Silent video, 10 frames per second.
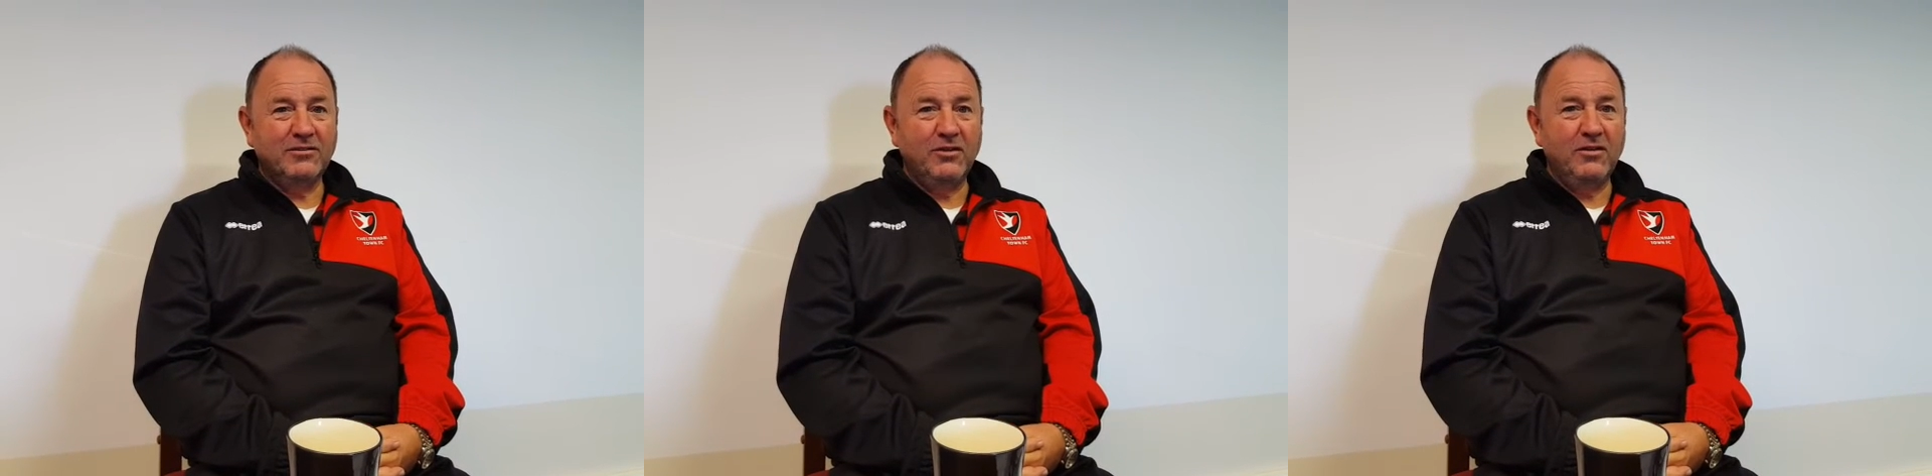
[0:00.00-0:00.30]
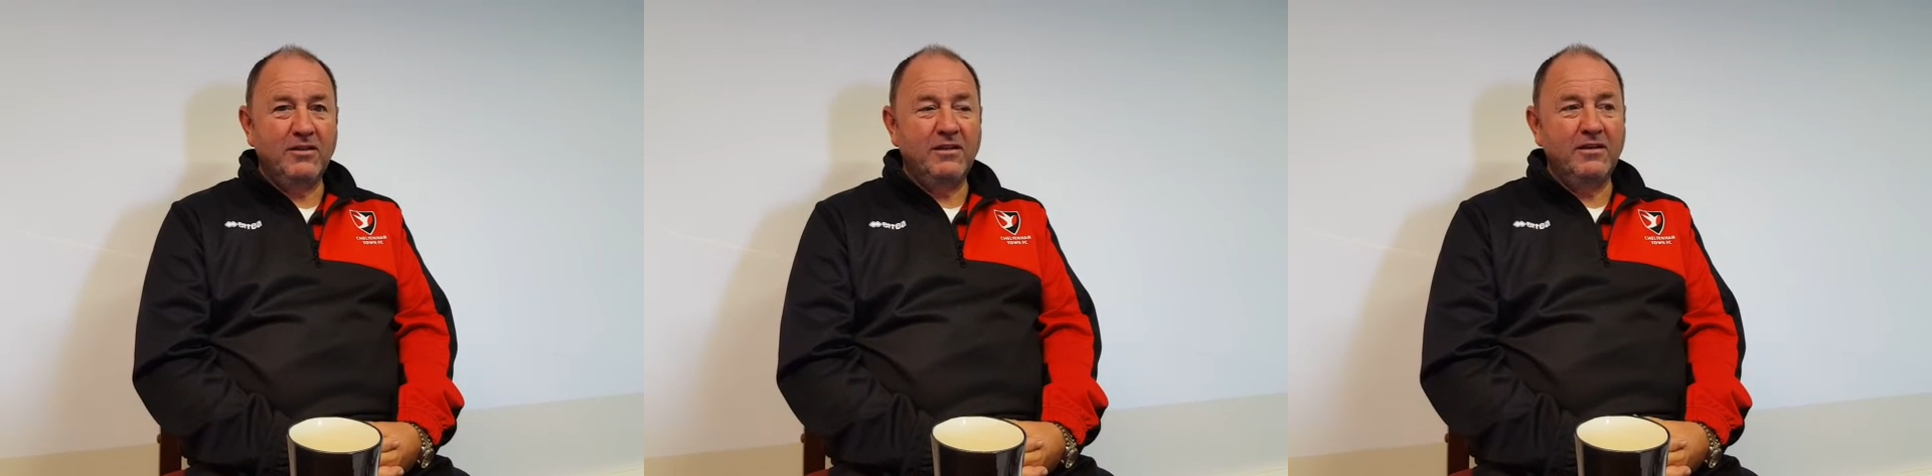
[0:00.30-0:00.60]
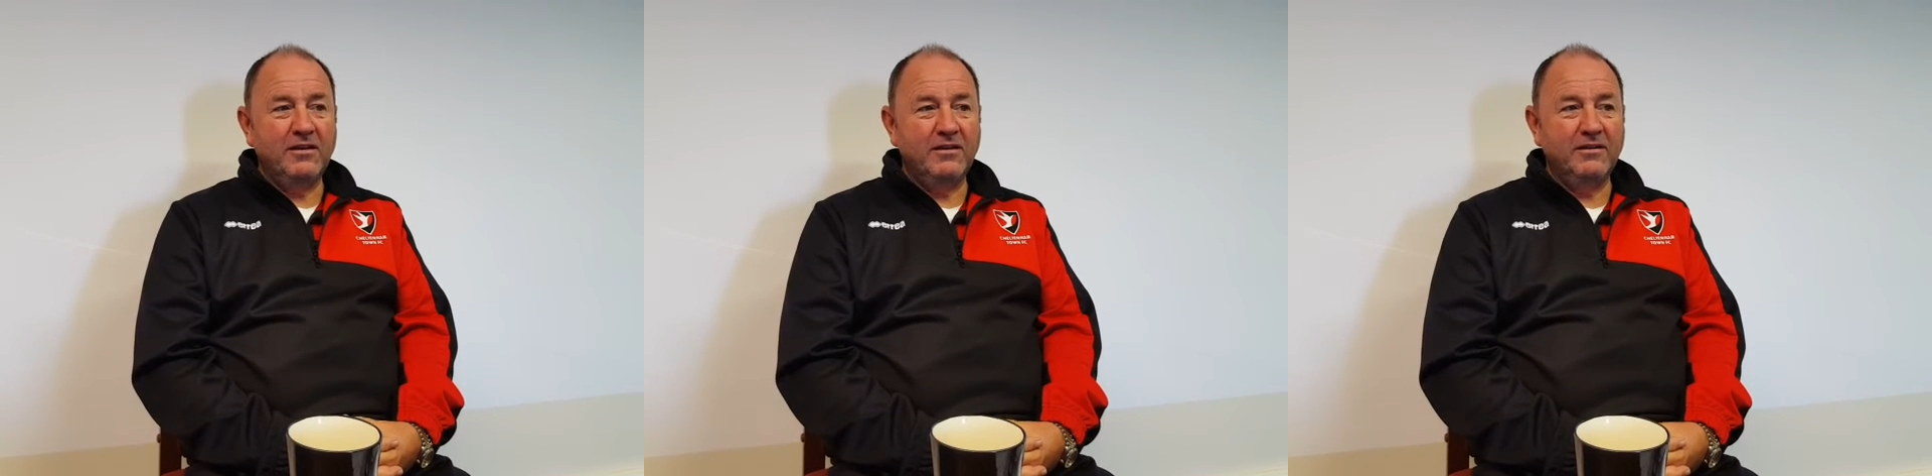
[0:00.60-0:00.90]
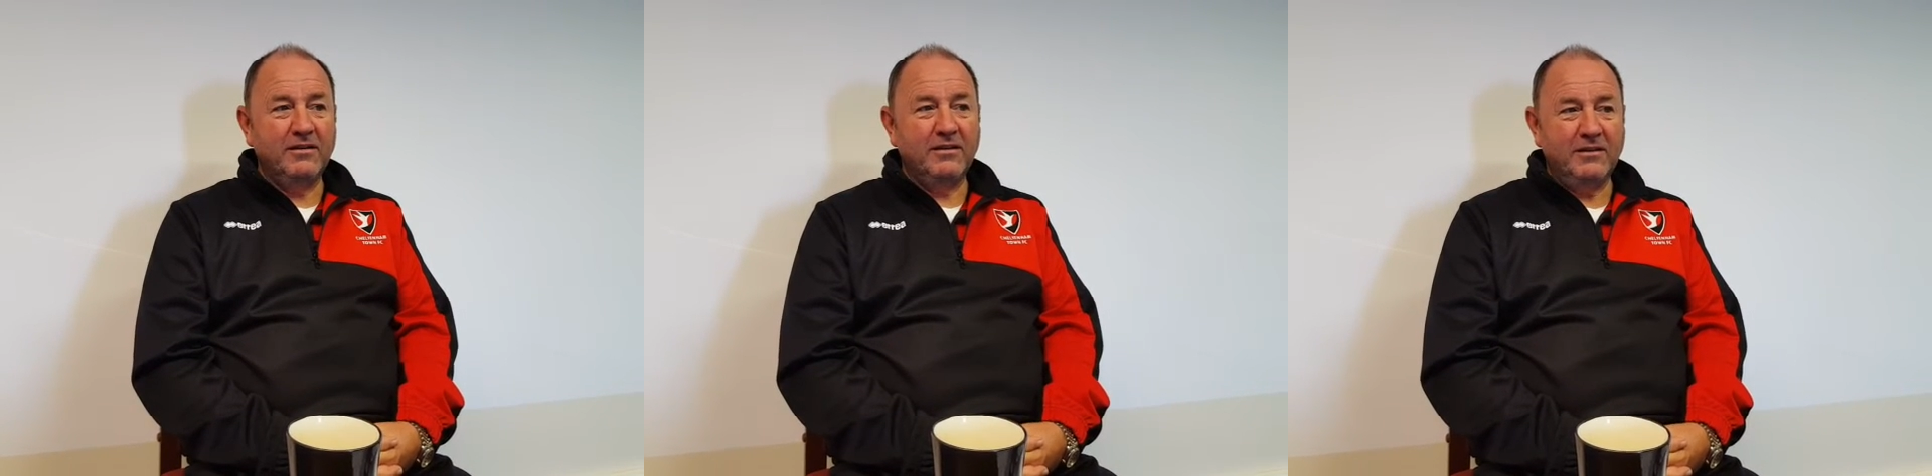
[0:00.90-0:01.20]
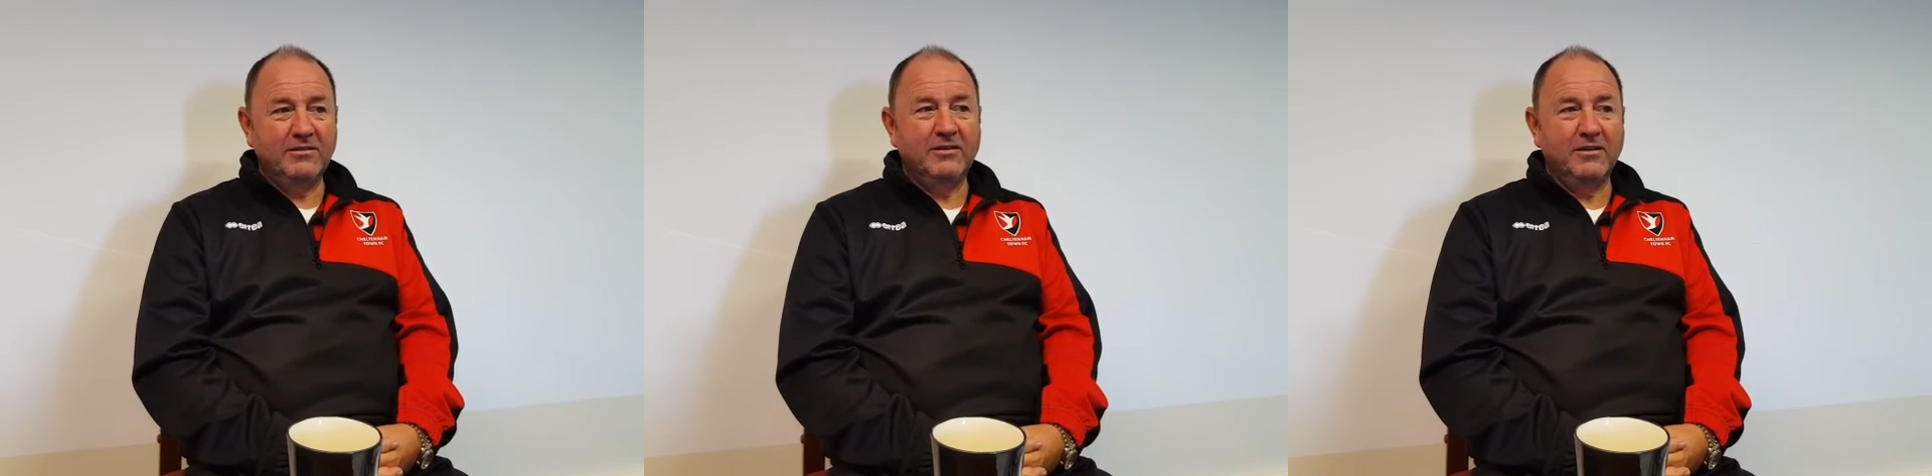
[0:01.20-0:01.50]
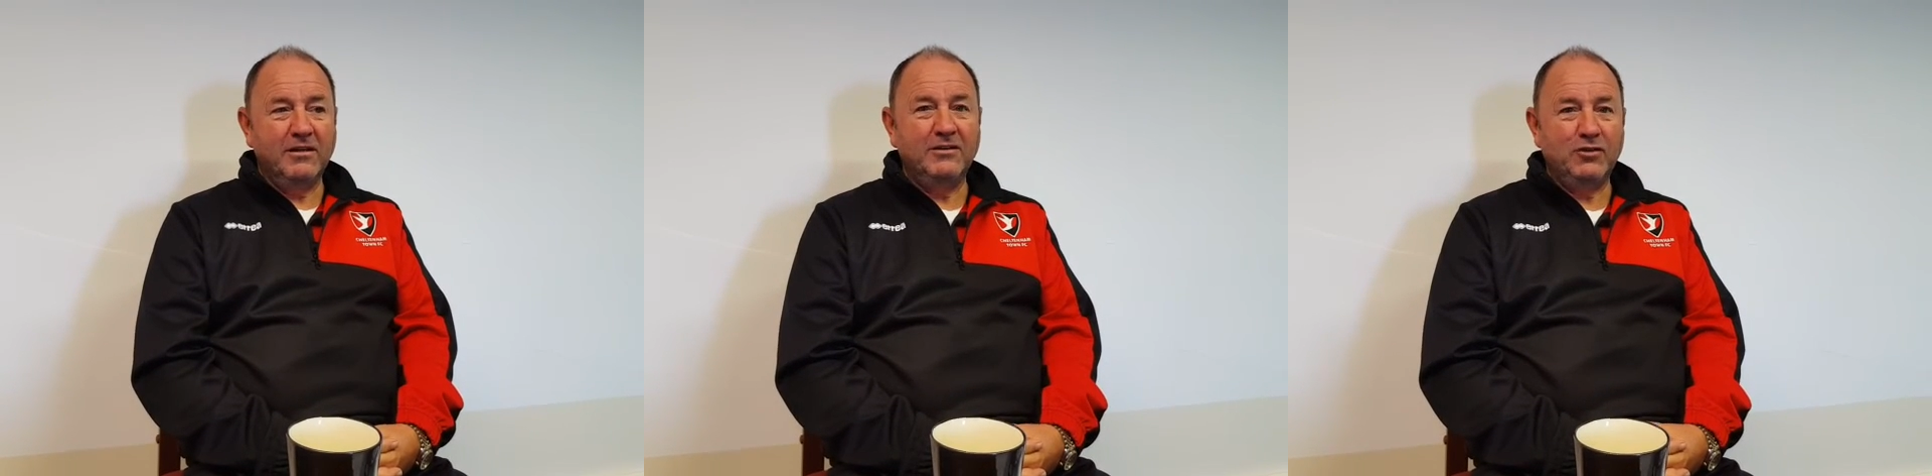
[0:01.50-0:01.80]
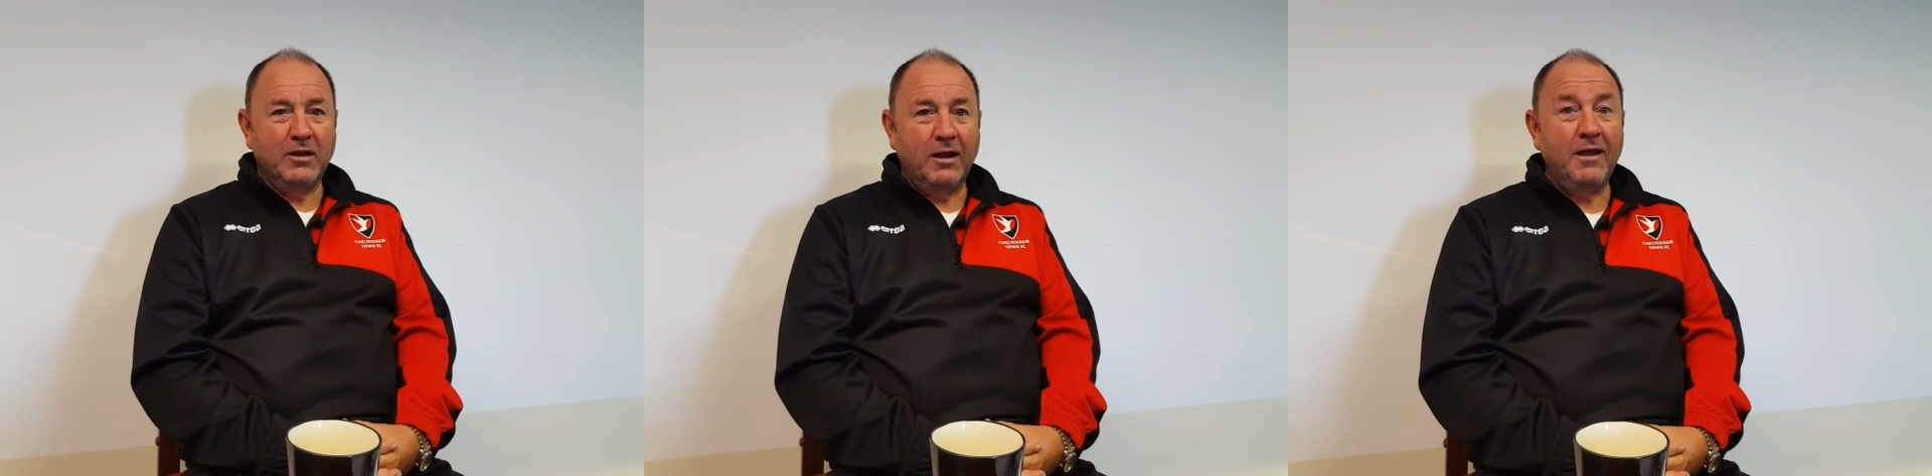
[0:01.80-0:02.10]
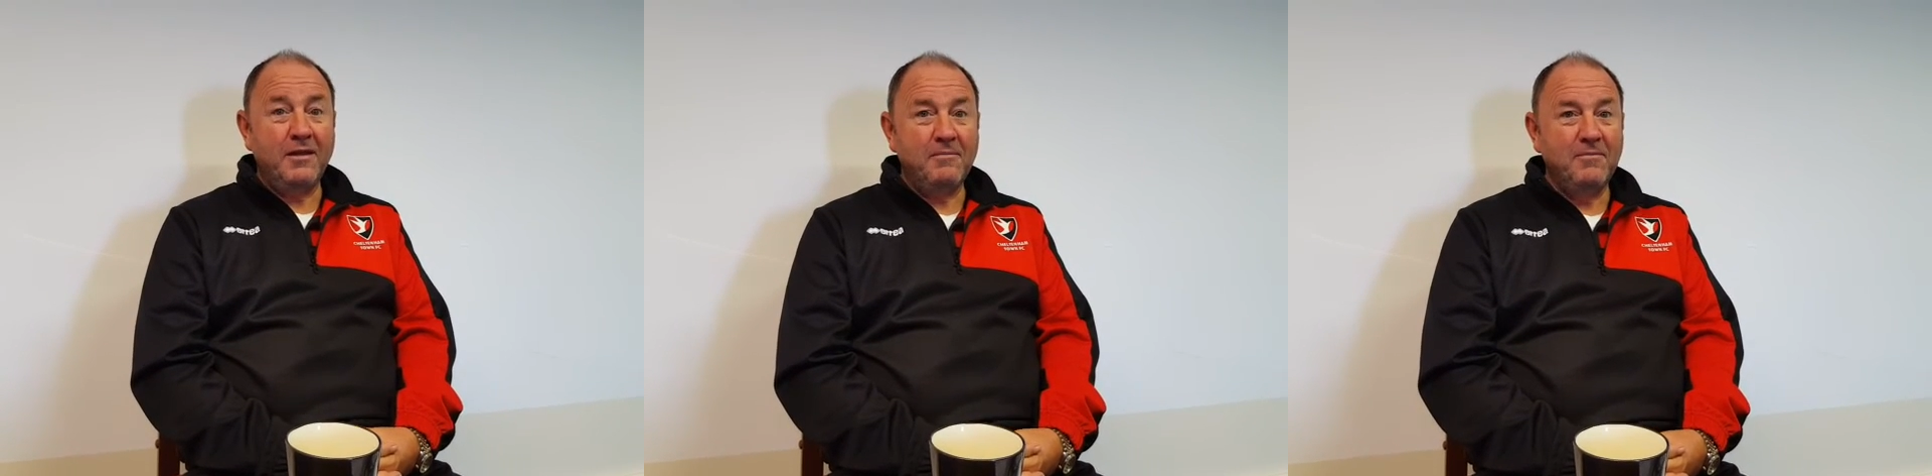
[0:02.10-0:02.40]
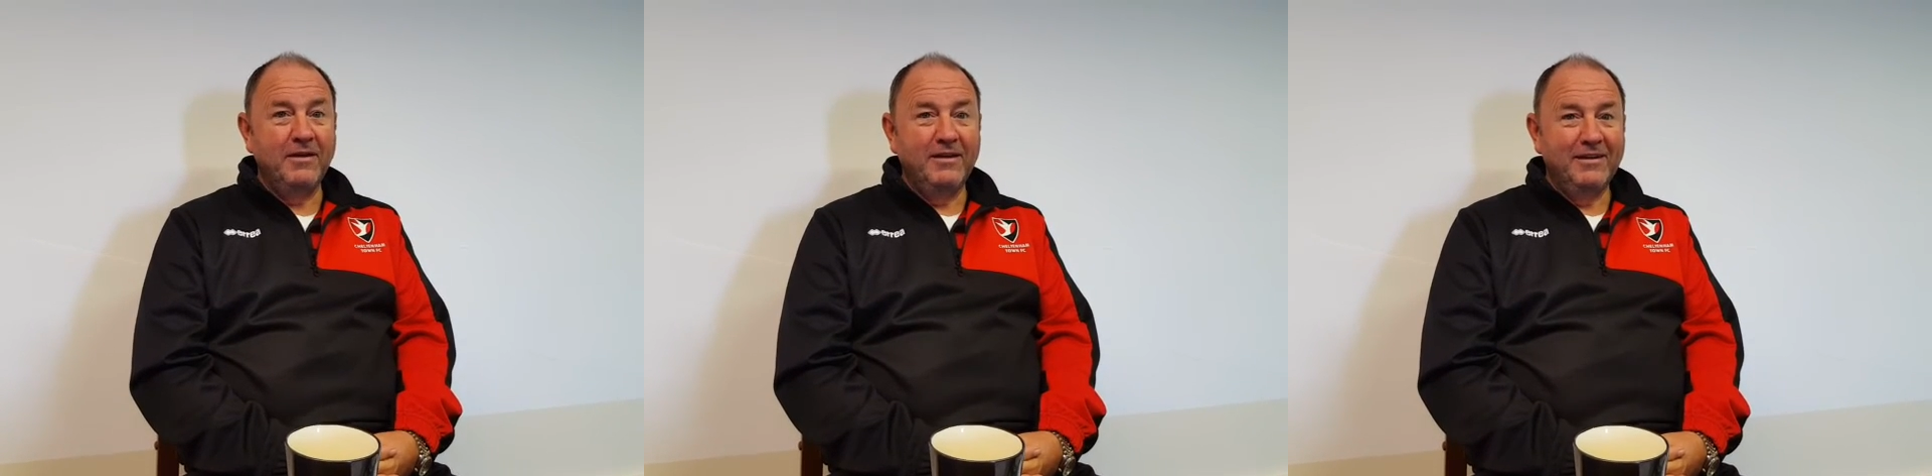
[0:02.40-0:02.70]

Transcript: certainly uh, it's a, it's a claim.